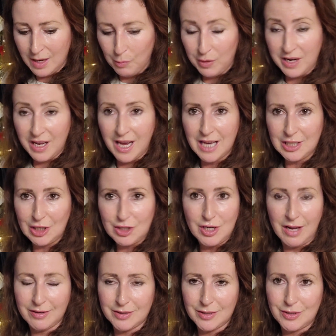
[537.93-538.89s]
when I had a
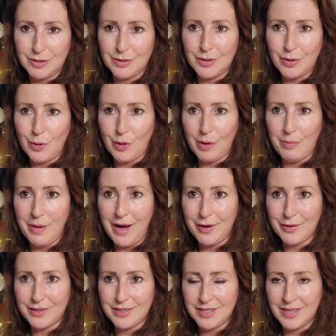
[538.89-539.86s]
chance to talk
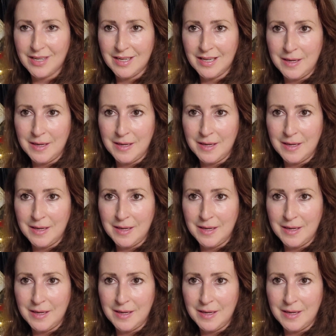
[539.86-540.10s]
about